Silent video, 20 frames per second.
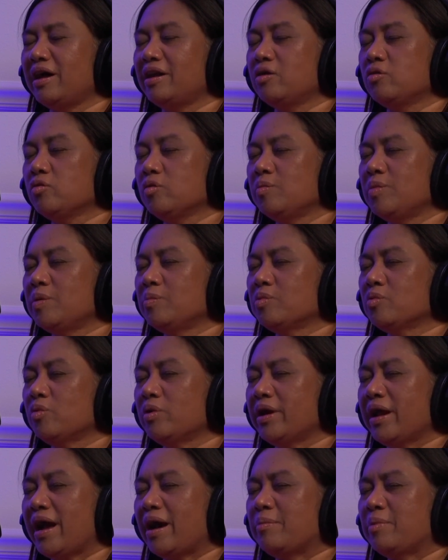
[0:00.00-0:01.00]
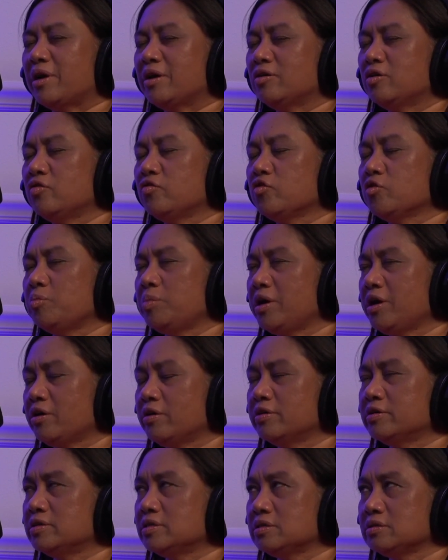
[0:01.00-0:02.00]
don't remember what happened. I don't know if her
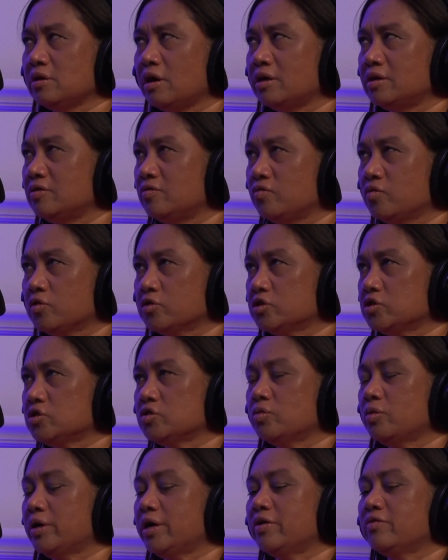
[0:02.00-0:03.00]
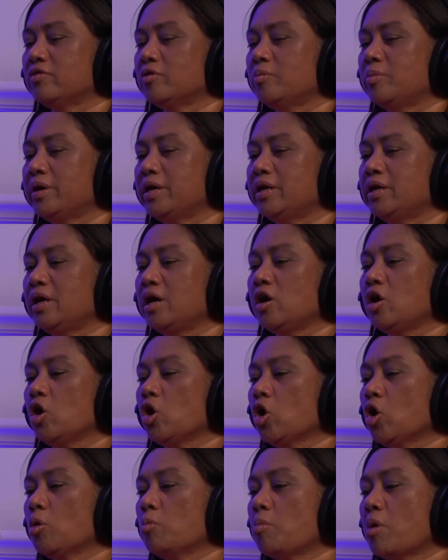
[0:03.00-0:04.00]
parents got divorced or whatever, but
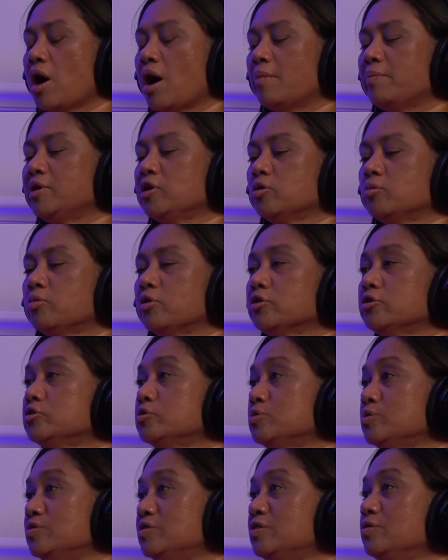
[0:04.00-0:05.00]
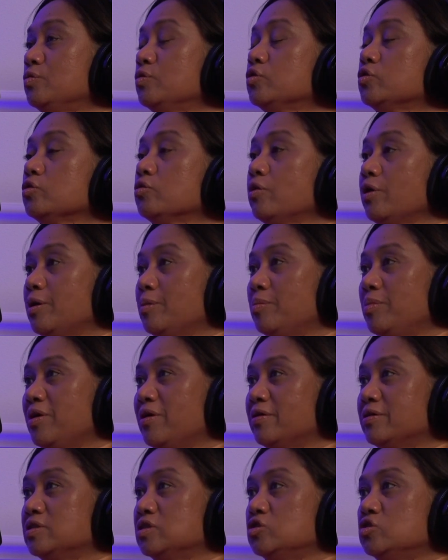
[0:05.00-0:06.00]
her mom and her brothers moved in with her
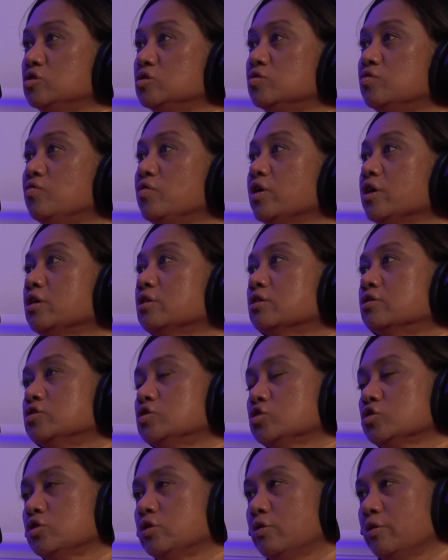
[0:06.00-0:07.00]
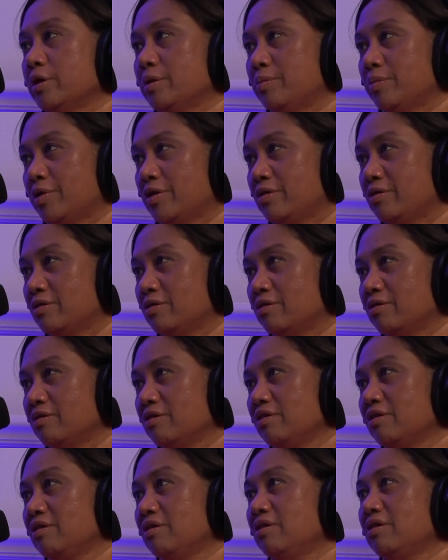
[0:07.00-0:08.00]
grandparents, and she's very close to her
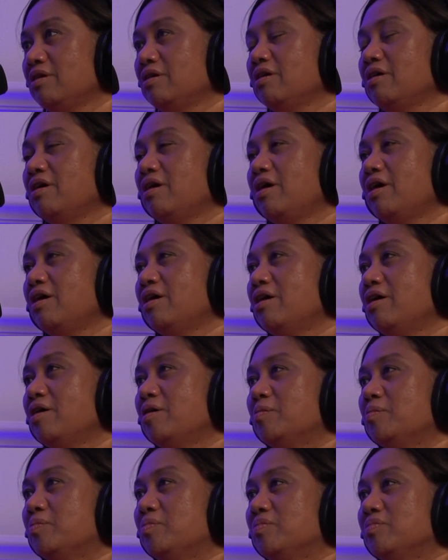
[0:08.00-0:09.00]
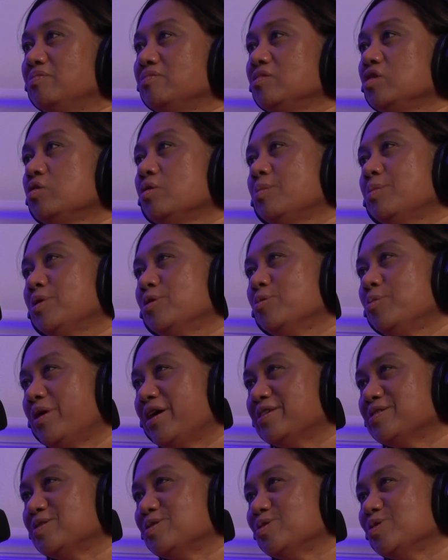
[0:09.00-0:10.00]
grandmother. Her mother
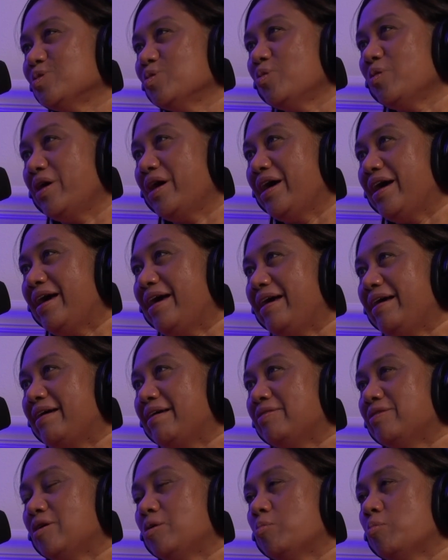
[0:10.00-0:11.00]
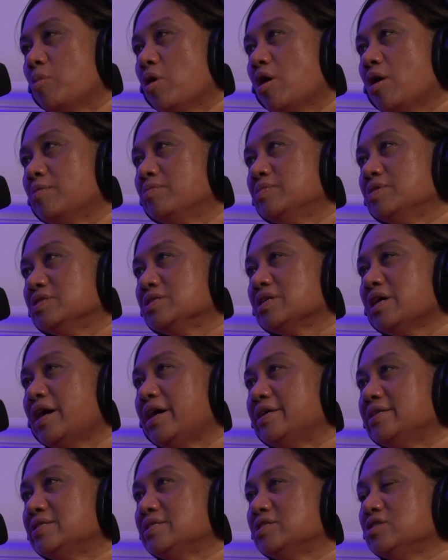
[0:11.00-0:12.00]
passes away, and then mom
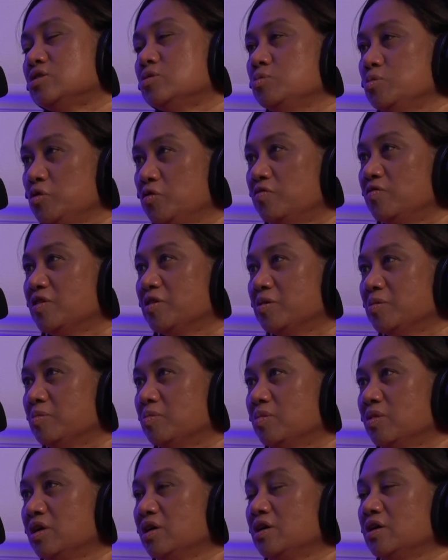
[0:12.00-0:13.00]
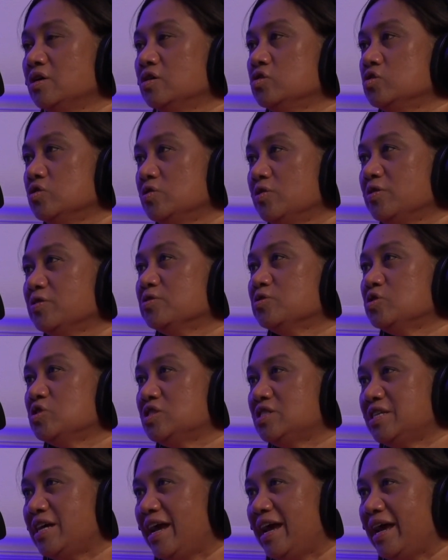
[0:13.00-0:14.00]
decides to move them to another
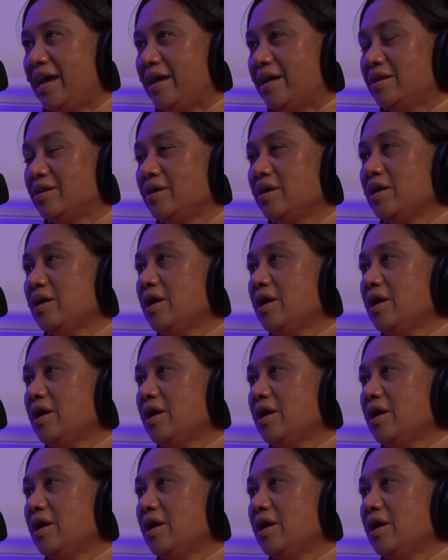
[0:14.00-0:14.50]
state.